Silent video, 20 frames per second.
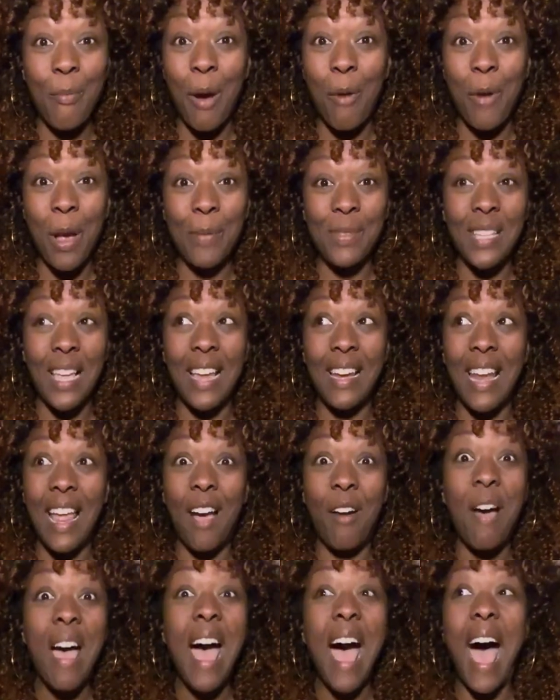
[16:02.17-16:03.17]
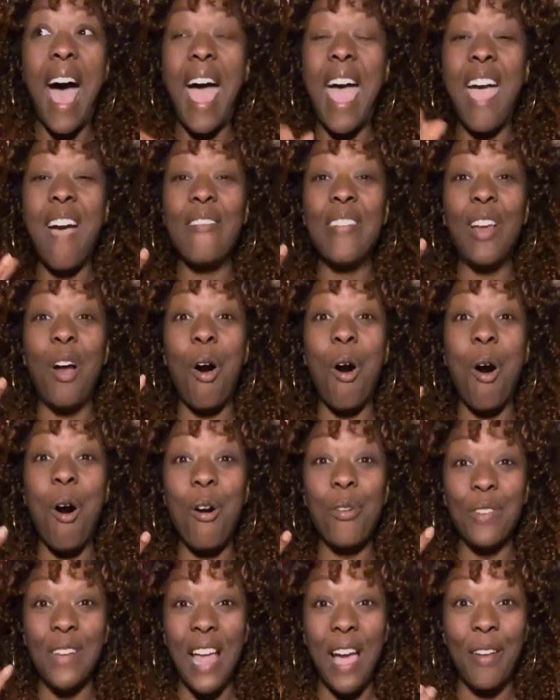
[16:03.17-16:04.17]
website now, I have it
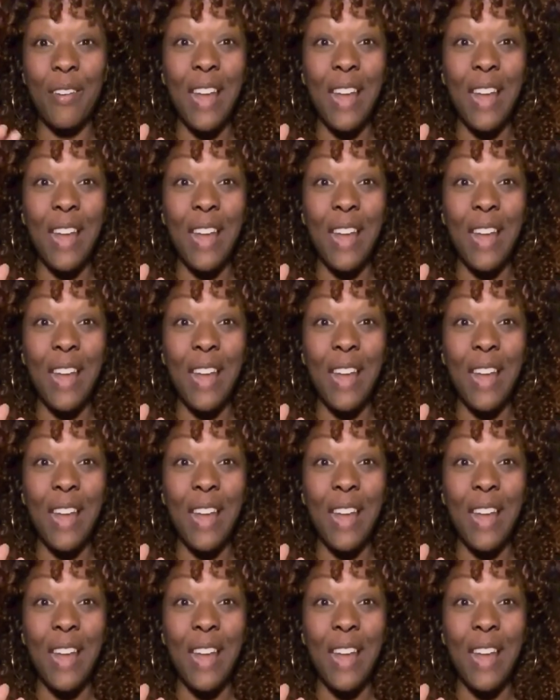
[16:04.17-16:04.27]
all now.